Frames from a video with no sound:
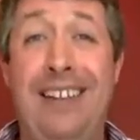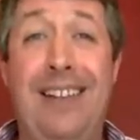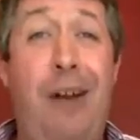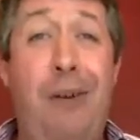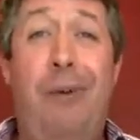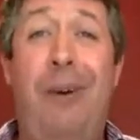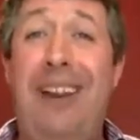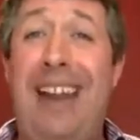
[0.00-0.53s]

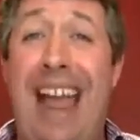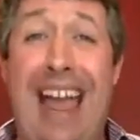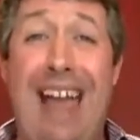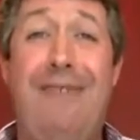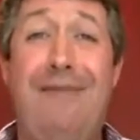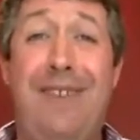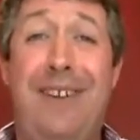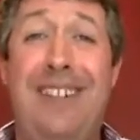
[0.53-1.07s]
No one
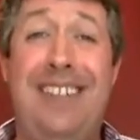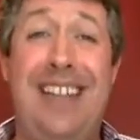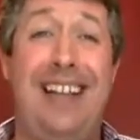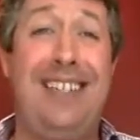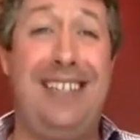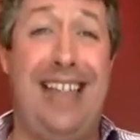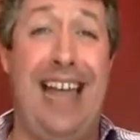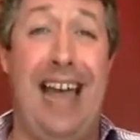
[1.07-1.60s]
ever
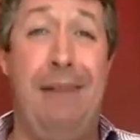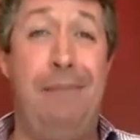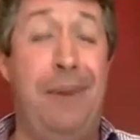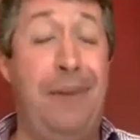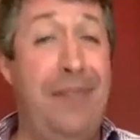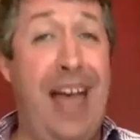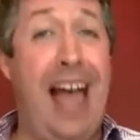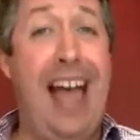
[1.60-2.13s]
does that.
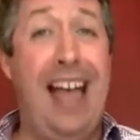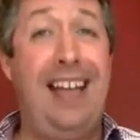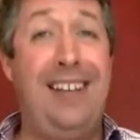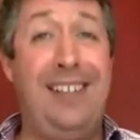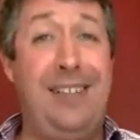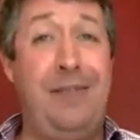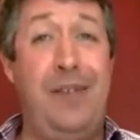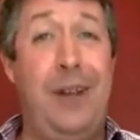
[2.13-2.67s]
But that
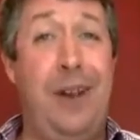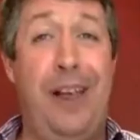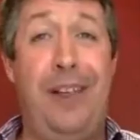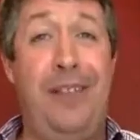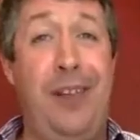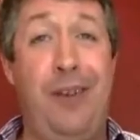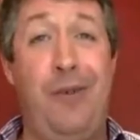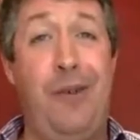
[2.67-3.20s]
is, if you
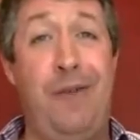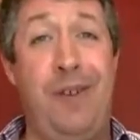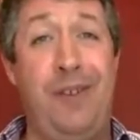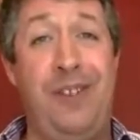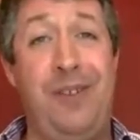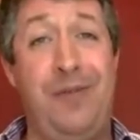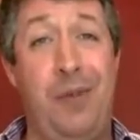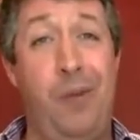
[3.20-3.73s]
like, the
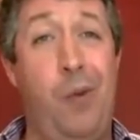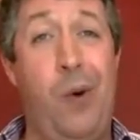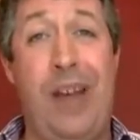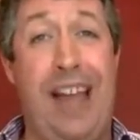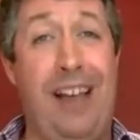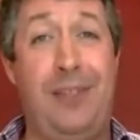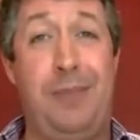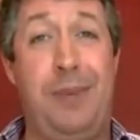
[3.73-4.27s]
equivalent of the
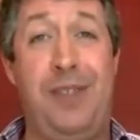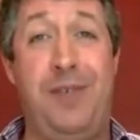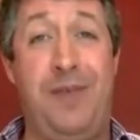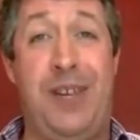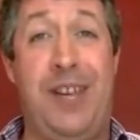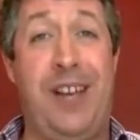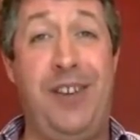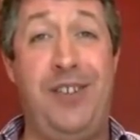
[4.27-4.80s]
WCAG
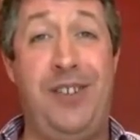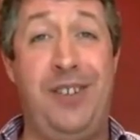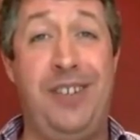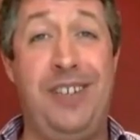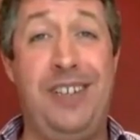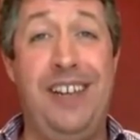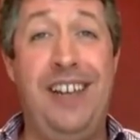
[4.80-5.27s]
specification.